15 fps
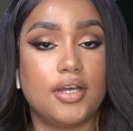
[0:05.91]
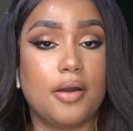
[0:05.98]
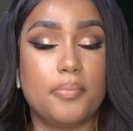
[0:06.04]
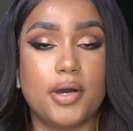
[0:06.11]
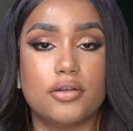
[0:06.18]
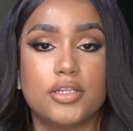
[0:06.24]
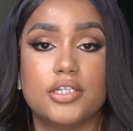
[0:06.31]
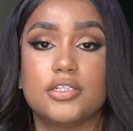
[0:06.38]

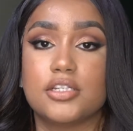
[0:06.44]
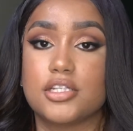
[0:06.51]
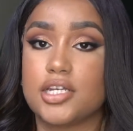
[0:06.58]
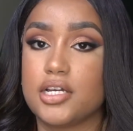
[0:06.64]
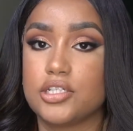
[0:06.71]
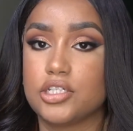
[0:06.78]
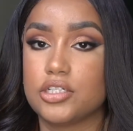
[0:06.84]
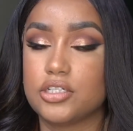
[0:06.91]
about the
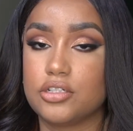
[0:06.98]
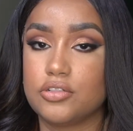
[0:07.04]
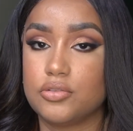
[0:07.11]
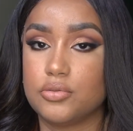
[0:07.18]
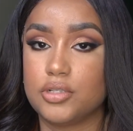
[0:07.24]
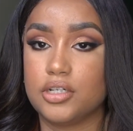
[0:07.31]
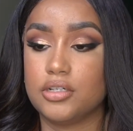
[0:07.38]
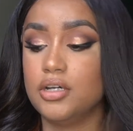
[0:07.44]
Natasha
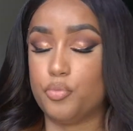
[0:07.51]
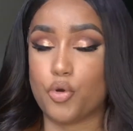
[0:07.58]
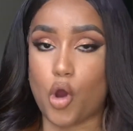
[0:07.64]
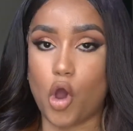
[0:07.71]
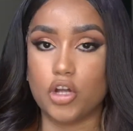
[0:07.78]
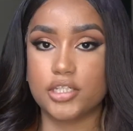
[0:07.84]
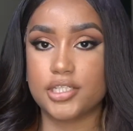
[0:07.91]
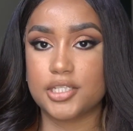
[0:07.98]
Denona
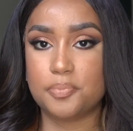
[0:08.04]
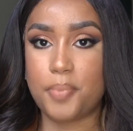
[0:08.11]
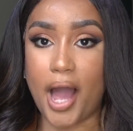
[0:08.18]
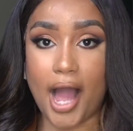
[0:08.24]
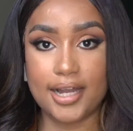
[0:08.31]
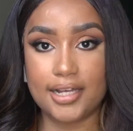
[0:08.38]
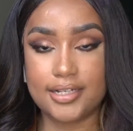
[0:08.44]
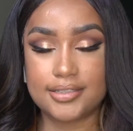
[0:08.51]
bronze
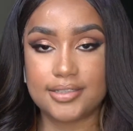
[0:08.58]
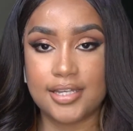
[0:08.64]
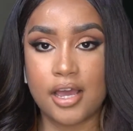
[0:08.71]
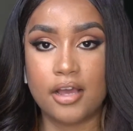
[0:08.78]
palette,